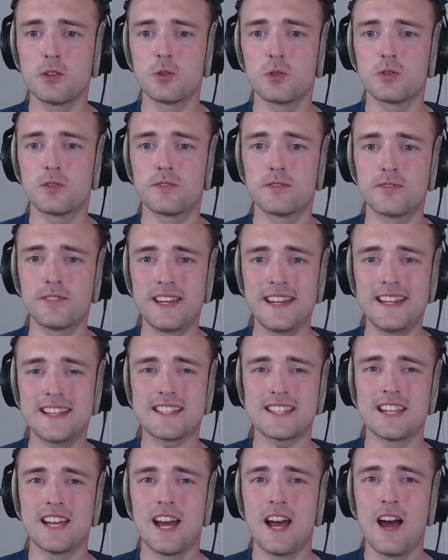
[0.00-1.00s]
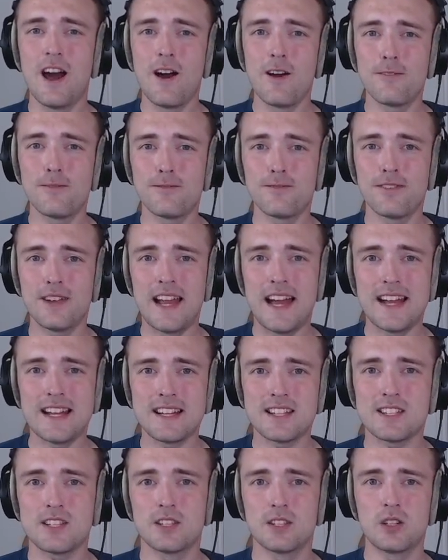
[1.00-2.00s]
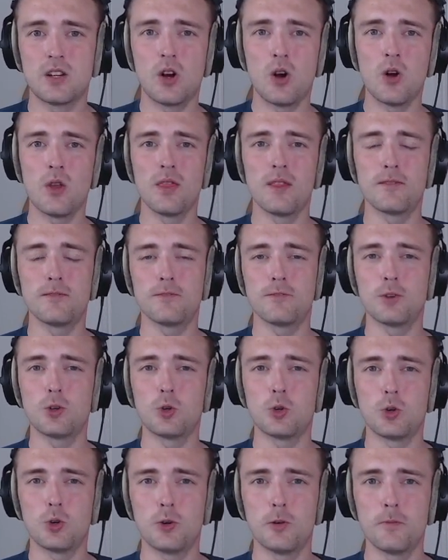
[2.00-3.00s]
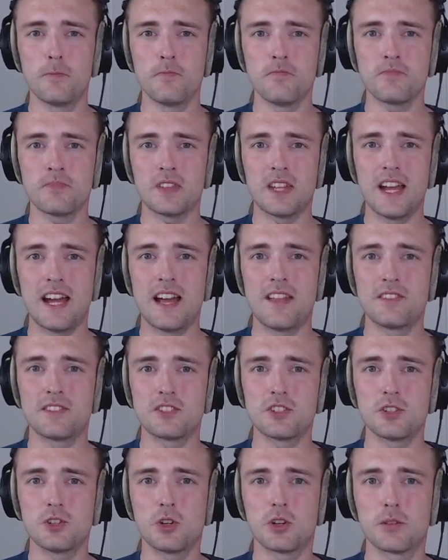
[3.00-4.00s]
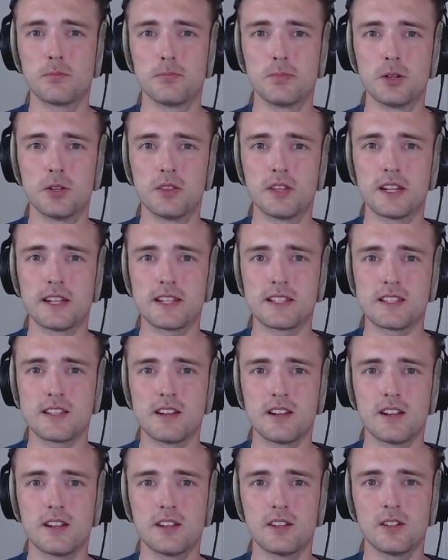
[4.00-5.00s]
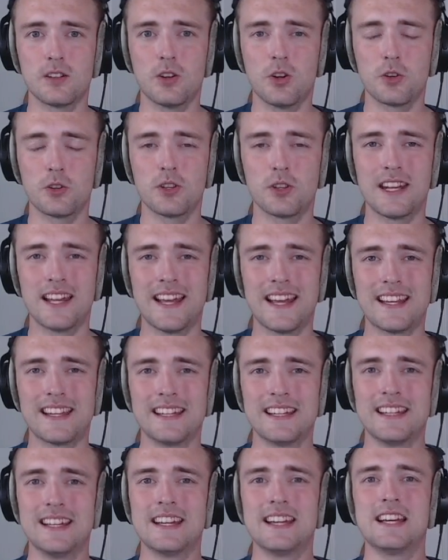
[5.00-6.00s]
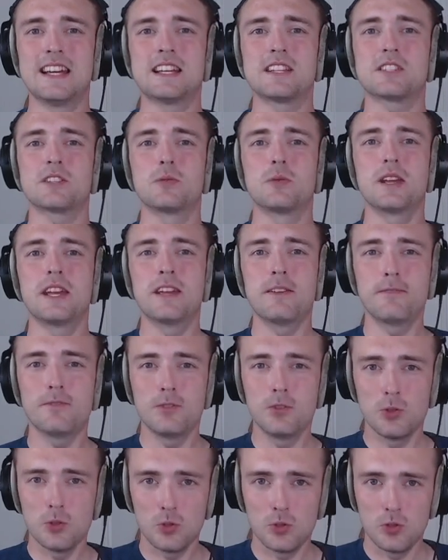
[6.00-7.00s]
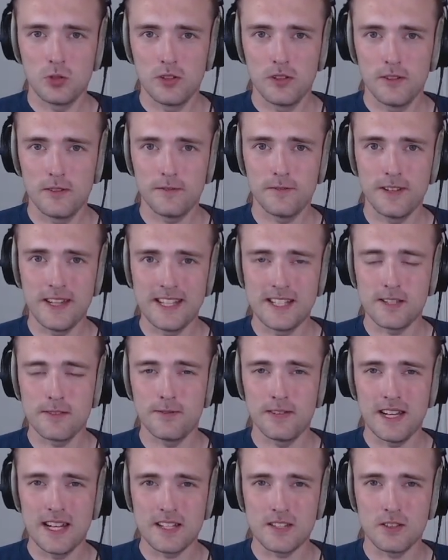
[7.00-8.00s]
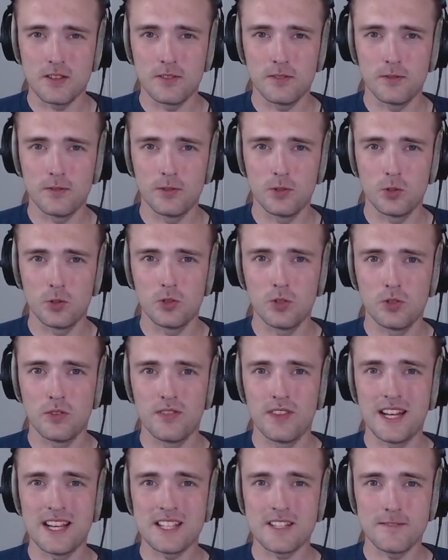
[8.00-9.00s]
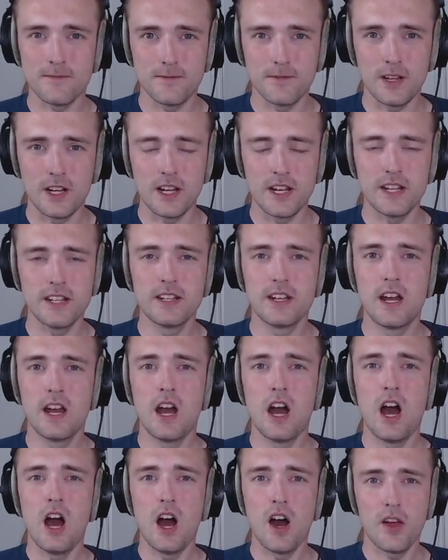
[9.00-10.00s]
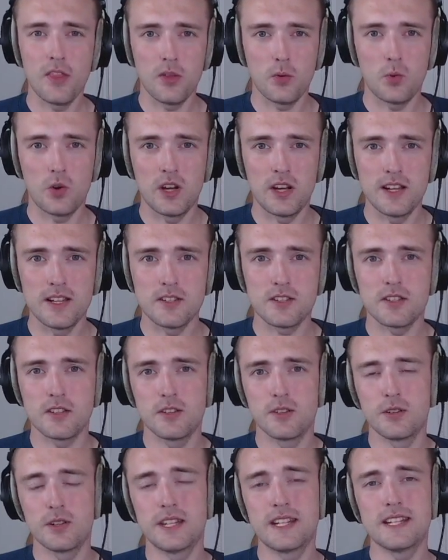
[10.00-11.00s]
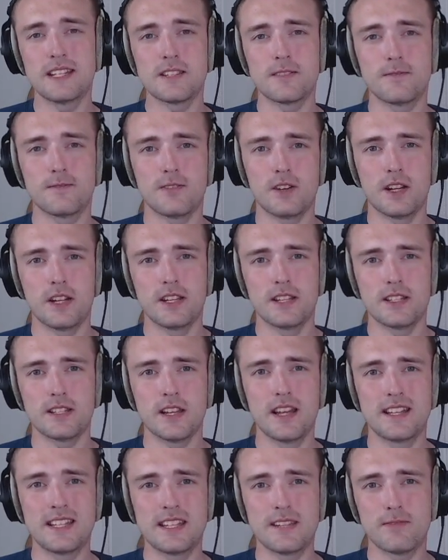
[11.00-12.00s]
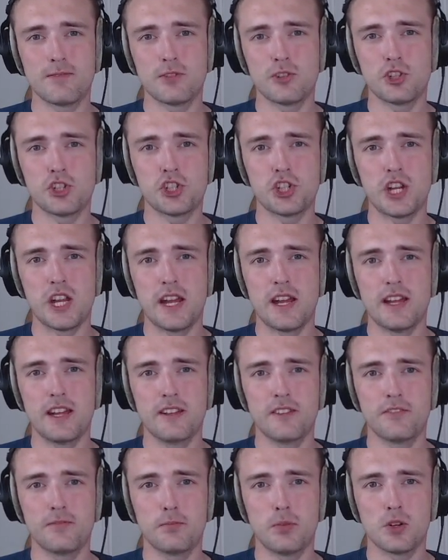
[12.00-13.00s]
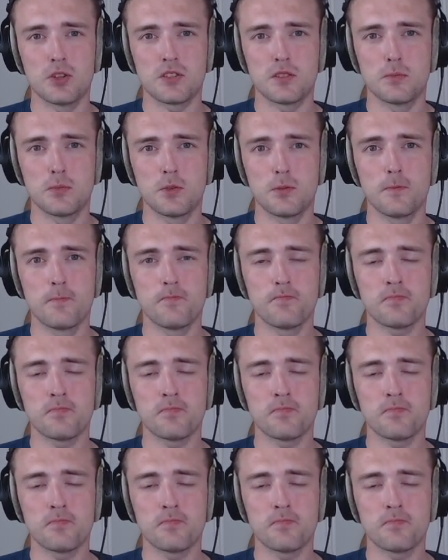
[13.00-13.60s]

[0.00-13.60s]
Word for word: your feet are flat on the floor and you can put the guitar on your leg. So if your feet are flat on the floor, that's fine. Otherwise, you need to find a different chair if possible.